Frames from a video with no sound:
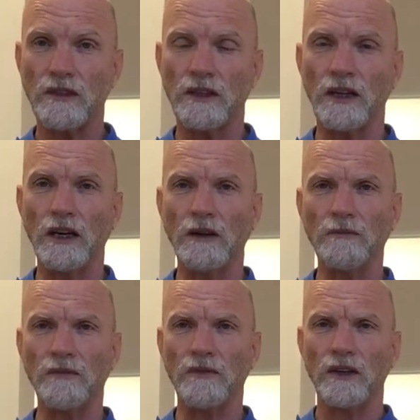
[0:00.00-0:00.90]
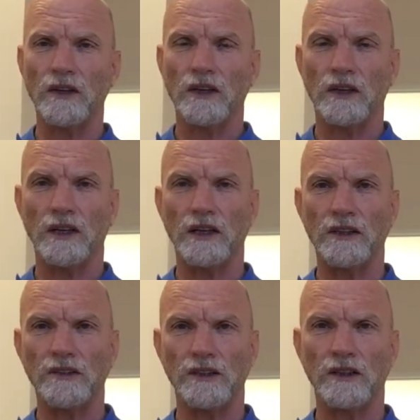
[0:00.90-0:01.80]

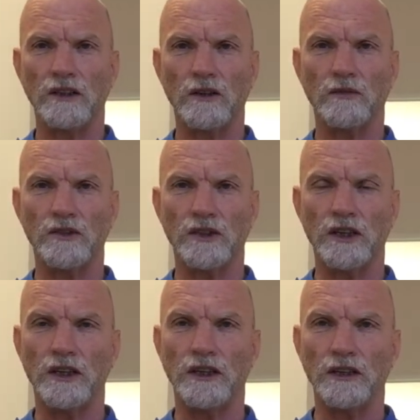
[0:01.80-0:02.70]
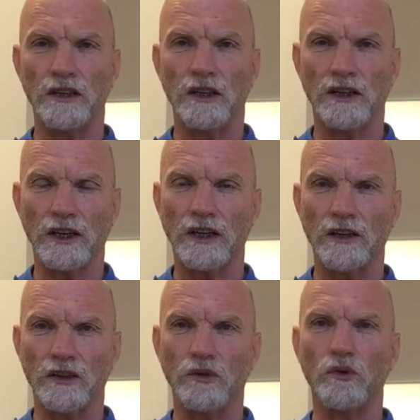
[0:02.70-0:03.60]
And obviously, again,
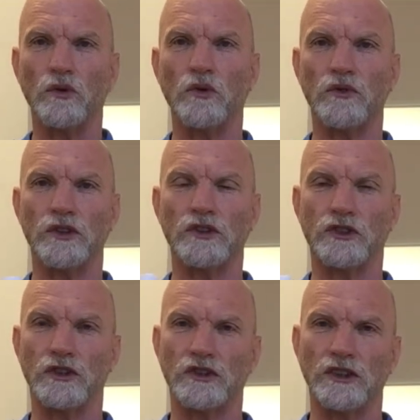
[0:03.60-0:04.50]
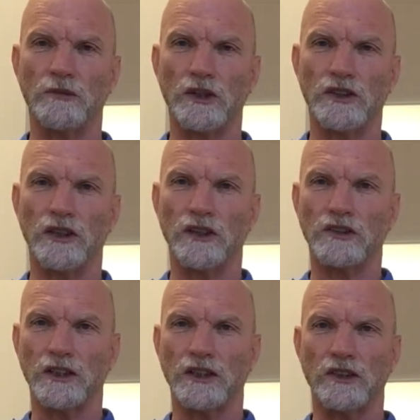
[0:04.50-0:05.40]
like all these structures in our
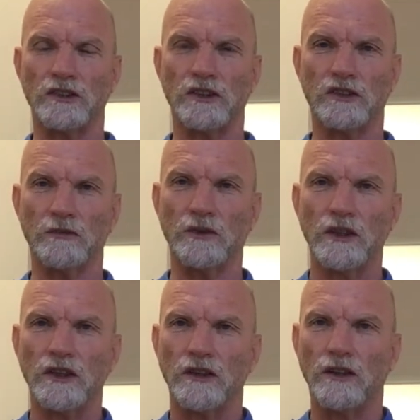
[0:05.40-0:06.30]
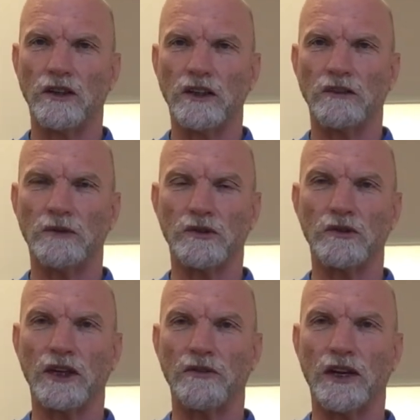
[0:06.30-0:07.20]
musculoskeletal system, our calf
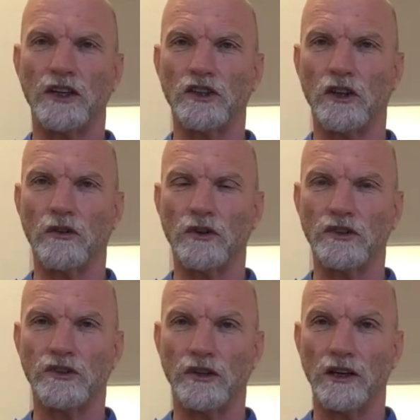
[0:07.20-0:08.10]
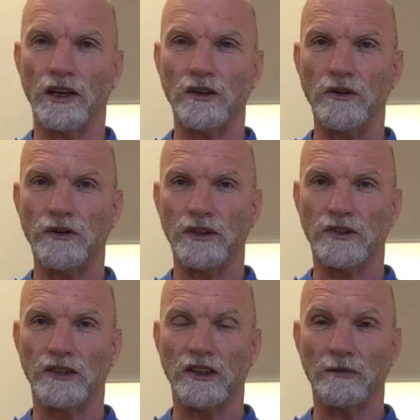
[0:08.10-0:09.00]
muscles have a tolerance to load.
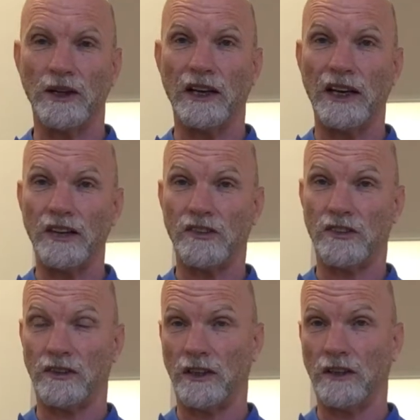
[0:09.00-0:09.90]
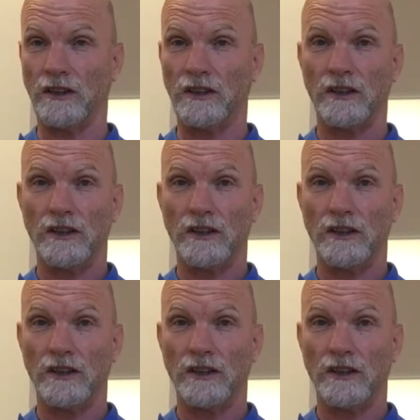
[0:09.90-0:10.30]
It's going to be less in a